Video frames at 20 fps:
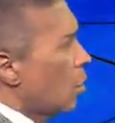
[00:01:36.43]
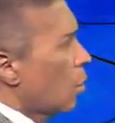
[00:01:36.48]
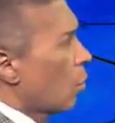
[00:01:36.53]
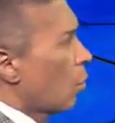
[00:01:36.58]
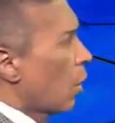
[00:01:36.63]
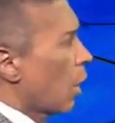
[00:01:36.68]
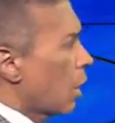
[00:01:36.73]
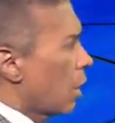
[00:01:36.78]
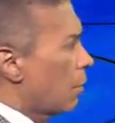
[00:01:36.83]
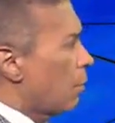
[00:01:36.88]

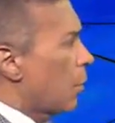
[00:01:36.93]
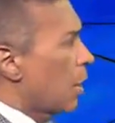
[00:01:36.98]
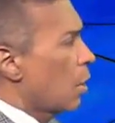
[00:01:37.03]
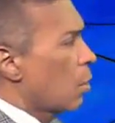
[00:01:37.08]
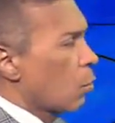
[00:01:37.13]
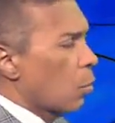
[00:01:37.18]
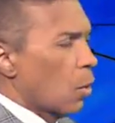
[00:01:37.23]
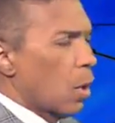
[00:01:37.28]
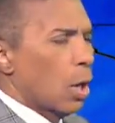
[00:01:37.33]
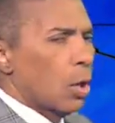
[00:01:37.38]
we're going to
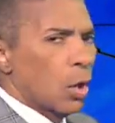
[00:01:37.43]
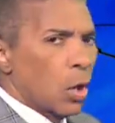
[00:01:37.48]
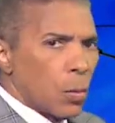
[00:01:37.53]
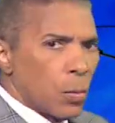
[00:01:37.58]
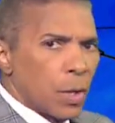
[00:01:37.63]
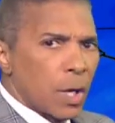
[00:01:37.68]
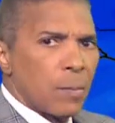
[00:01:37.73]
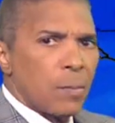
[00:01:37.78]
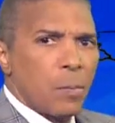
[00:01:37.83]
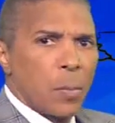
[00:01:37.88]
be a little
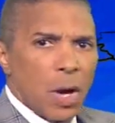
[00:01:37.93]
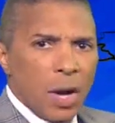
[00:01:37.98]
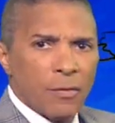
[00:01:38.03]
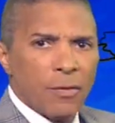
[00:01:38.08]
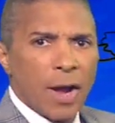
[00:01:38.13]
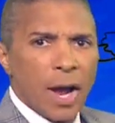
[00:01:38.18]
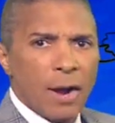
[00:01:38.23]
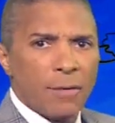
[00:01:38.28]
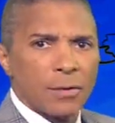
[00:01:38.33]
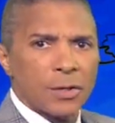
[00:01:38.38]
bit
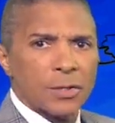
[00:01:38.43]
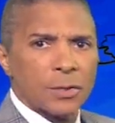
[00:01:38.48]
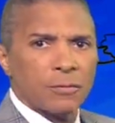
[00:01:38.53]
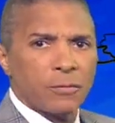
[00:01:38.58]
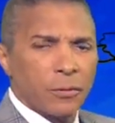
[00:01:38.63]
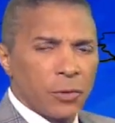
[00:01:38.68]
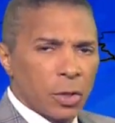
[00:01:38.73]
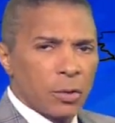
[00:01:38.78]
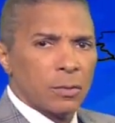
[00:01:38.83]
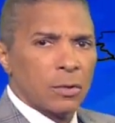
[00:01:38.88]
above average,
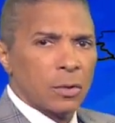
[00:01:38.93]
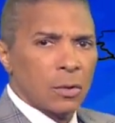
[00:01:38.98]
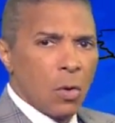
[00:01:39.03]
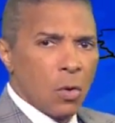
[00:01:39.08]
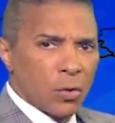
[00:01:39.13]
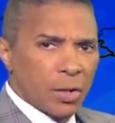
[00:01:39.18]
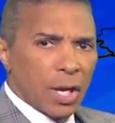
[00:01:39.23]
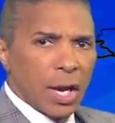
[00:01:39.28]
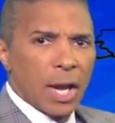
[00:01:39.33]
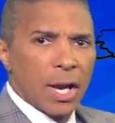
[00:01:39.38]
feeling
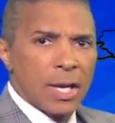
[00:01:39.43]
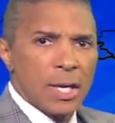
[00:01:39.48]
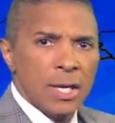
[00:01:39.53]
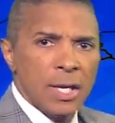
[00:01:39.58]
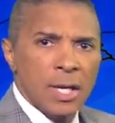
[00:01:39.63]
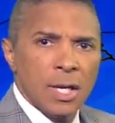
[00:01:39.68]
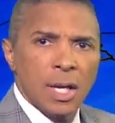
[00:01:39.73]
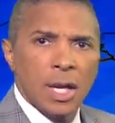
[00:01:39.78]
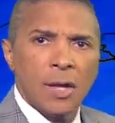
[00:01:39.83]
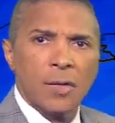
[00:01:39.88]
okay
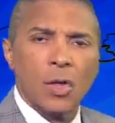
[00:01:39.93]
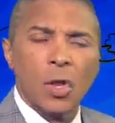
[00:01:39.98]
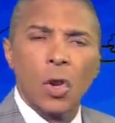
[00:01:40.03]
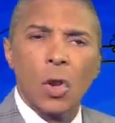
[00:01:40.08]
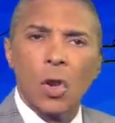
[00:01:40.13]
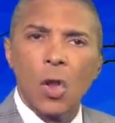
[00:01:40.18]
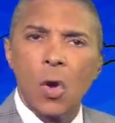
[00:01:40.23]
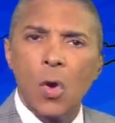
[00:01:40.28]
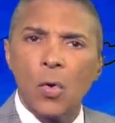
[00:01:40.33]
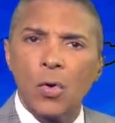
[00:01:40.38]
in the
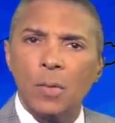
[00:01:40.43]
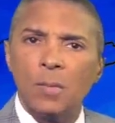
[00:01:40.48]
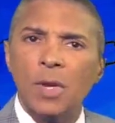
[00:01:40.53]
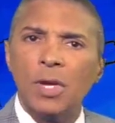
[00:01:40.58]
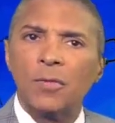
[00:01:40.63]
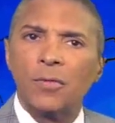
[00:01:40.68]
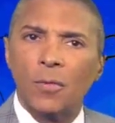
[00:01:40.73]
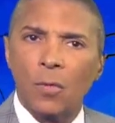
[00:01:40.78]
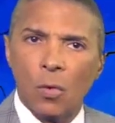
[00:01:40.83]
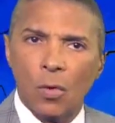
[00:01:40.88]
low to
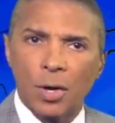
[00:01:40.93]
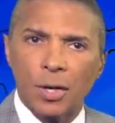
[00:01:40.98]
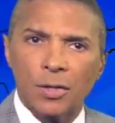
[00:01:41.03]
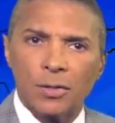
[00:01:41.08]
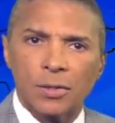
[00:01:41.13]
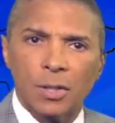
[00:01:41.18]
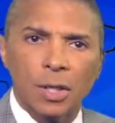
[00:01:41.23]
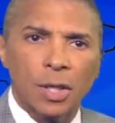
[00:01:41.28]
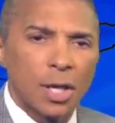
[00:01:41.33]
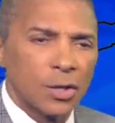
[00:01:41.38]
mid
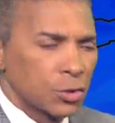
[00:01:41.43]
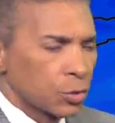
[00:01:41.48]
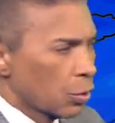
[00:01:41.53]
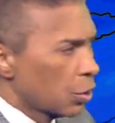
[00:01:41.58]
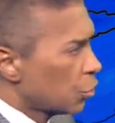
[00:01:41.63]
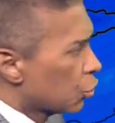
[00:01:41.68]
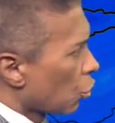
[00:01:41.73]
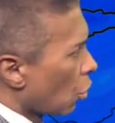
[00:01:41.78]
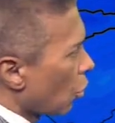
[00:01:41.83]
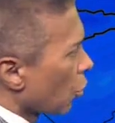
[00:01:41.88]
40s. Unless you're
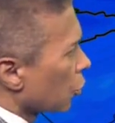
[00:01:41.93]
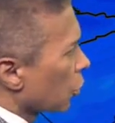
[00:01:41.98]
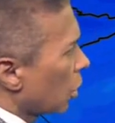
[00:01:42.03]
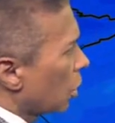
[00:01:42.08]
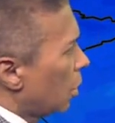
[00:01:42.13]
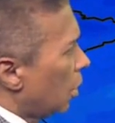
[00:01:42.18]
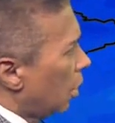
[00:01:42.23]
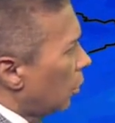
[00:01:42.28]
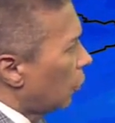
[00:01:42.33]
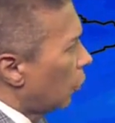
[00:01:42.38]
in
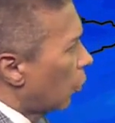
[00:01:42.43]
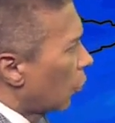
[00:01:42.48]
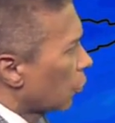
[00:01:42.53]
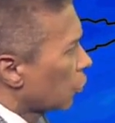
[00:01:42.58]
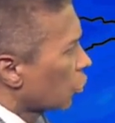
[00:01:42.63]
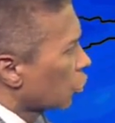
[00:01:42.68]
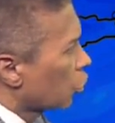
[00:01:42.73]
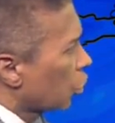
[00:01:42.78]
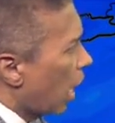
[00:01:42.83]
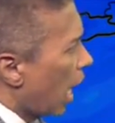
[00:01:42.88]
Jersey, there
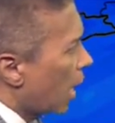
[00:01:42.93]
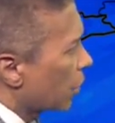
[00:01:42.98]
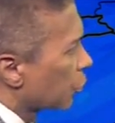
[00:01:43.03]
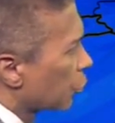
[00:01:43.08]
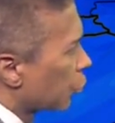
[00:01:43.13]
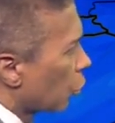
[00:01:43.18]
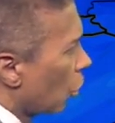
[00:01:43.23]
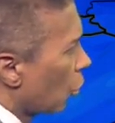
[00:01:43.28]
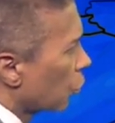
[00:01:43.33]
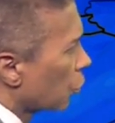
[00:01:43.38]
is a
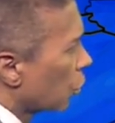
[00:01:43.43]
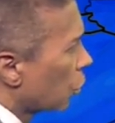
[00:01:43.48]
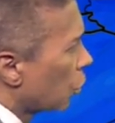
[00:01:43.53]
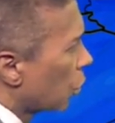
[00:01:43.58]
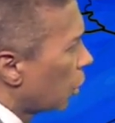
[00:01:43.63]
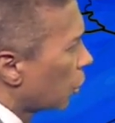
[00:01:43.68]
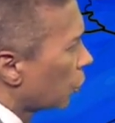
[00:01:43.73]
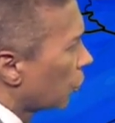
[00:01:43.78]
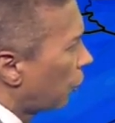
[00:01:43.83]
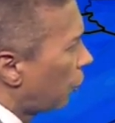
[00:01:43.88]
chance, Jersey, you
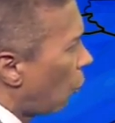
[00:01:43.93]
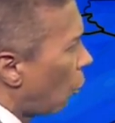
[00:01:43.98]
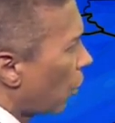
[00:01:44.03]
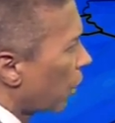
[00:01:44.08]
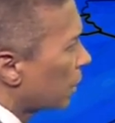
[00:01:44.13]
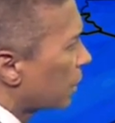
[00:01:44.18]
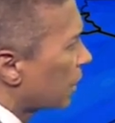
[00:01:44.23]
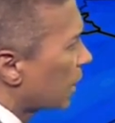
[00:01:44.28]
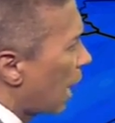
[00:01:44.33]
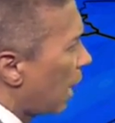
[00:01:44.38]
get to
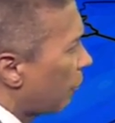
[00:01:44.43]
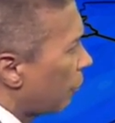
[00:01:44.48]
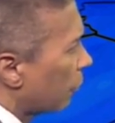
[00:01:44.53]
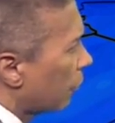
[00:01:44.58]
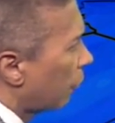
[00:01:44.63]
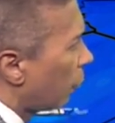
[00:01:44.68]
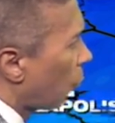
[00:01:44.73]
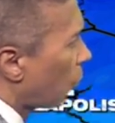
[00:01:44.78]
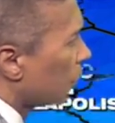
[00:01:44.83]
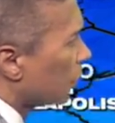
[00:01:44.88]
47.
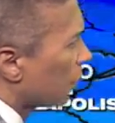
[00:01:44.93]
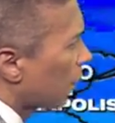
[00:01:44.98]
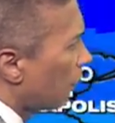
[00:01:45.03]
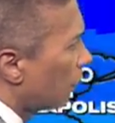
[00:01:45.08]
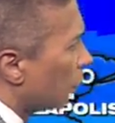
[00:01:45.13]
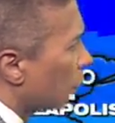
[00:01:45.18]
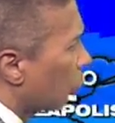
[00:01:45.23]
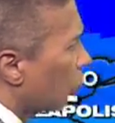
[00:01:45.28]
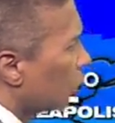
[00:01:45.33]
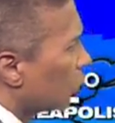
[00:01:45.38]

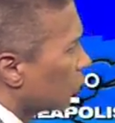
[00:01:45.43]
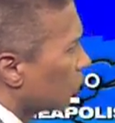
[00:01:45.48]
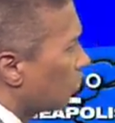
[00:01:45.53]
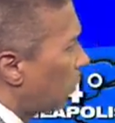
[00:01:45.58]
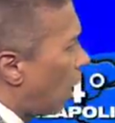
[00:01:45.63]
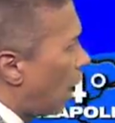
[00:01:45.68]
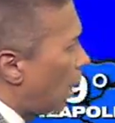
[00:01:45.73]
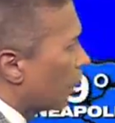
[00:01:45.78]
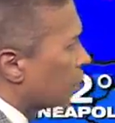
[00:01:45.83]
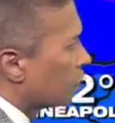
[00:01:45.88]
47 degrees is
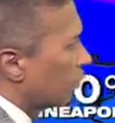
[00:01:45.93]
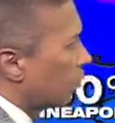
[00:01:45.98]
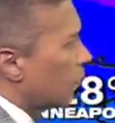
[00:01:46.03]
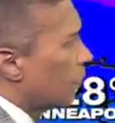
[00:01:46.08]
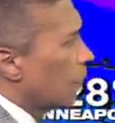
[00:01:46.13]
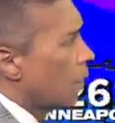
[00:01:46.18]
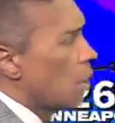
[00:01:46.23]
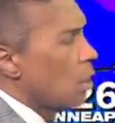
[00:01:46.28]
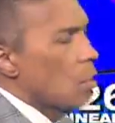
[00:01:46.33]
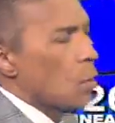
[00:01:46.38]
possible.
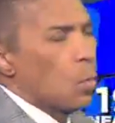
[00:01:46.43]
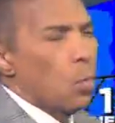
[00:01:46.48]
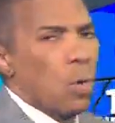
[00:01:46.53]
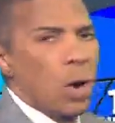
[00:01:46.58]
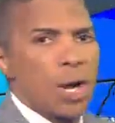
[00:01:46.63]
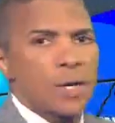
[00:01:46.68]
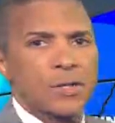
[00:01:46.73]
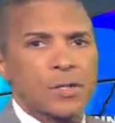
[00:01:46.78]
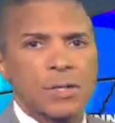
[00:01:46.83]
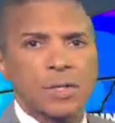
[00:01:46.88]

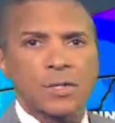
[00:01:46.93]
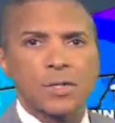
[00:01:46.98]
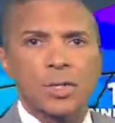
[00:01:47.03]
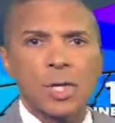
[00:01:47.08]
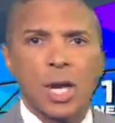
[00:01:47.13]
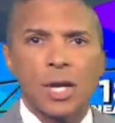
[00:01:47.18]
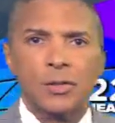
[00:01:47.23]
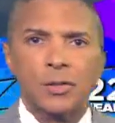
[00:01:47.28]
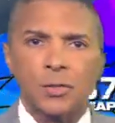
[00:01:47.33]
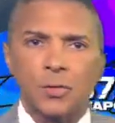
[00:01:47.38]
Watch the
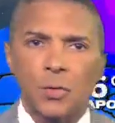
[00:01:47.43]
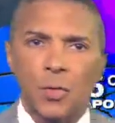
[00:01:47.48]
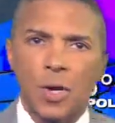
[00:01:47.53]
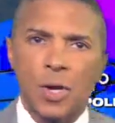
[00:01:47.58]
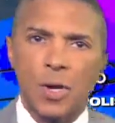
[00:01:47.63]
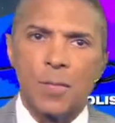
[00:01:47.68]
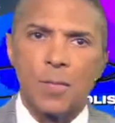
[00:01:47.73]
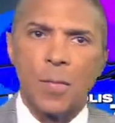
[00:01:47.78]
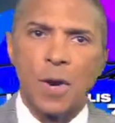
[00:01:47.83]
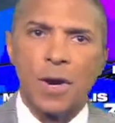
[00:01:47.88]
jet
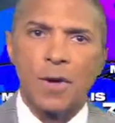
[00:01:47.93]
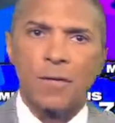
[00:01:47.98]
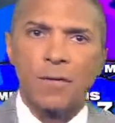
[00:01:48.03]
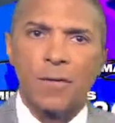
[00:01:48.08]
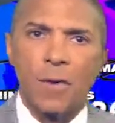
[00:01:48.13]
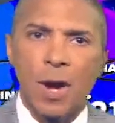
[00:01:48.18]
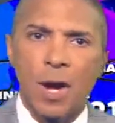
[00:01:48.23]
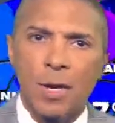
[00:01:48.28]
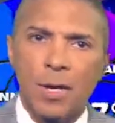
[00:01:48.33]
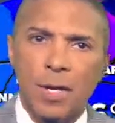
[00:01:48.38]
stream by
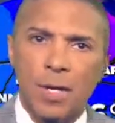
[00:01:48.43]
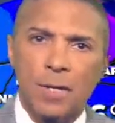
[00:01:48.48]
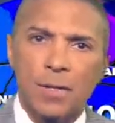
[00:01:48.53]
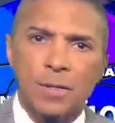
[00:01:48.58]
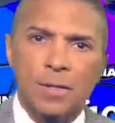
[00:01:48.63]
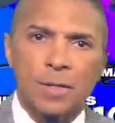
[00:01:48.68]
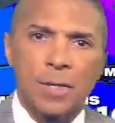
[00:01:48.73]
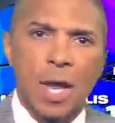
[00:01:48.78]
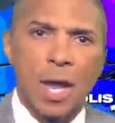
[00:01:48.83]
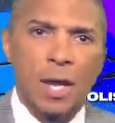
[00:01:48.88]
Friday into
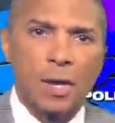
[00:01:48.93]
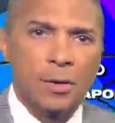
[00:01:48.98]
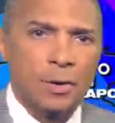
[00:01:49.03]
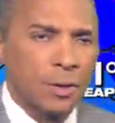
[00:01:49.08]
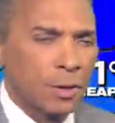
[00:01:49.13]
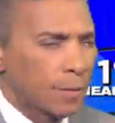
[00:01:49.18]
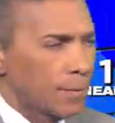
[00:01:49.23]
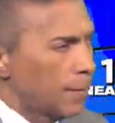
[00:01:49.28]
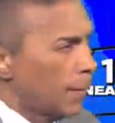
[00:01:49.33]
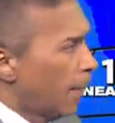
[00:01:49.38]

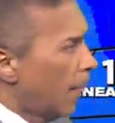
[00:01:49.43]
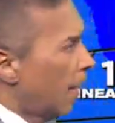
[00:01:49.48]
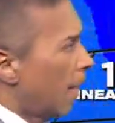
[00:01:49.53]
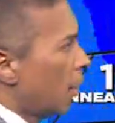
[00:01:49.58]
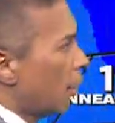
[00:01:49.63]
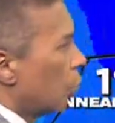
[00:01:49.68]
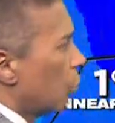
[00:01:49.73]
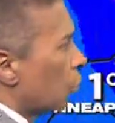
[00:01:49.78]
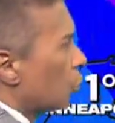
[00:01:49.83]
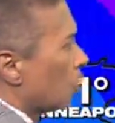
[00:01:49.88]
Saturday.
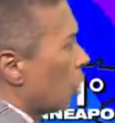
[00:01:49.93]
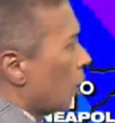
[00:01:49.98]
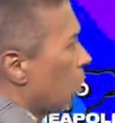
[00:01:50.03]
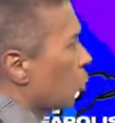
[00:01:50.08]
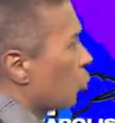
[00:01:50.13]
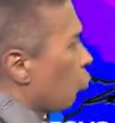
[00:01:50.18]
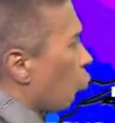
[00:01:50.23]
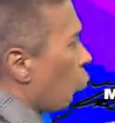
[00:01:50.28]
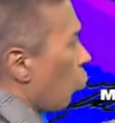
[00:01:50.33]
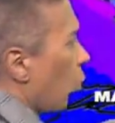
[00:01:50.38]
You see
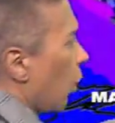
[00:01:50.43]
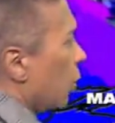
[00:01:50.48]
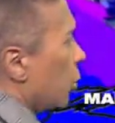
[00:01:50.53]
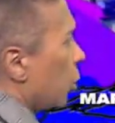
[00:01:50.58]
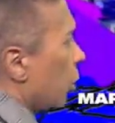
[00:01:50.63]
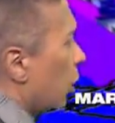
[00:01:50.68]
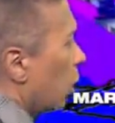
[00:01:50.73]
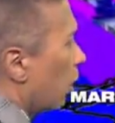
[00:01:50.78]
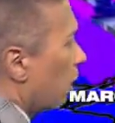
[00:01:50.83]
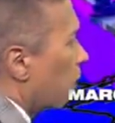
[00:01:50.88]
it's
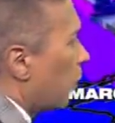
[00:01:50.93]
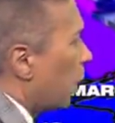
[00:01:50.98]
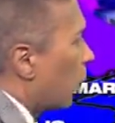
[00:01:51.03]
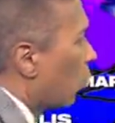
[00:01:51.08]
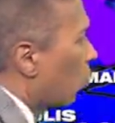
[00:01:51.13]
ridging in a big